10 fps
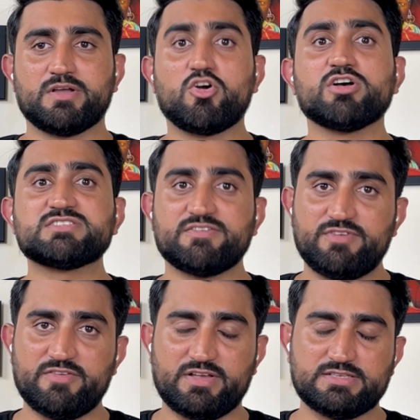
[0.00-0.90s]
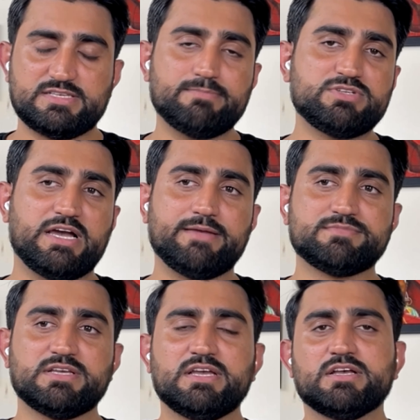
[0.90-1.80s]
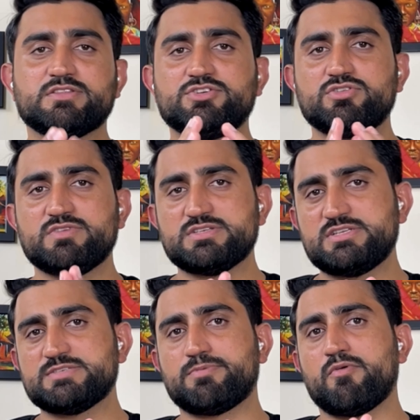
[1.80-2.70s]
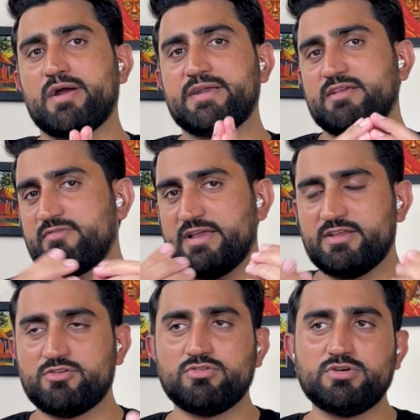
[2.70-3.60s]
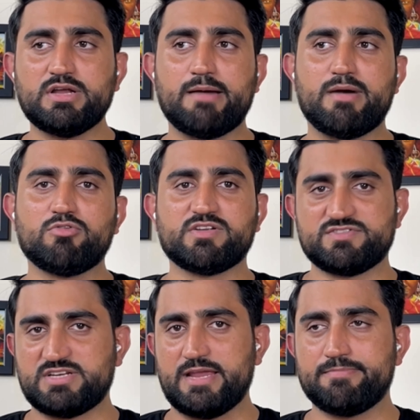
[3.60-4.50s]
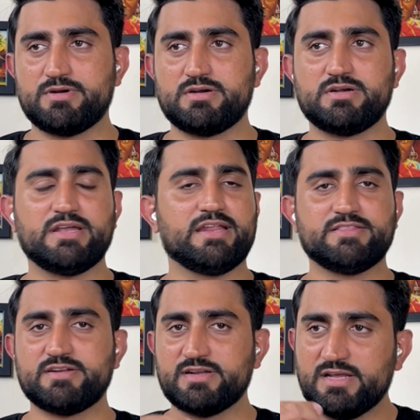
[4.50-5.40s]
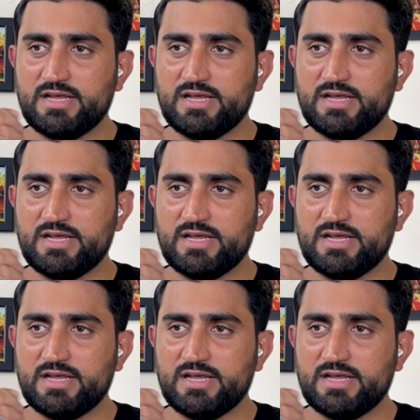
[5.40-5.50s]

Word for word: cost of living. Sometimes the university is providing very good amount of stipend and other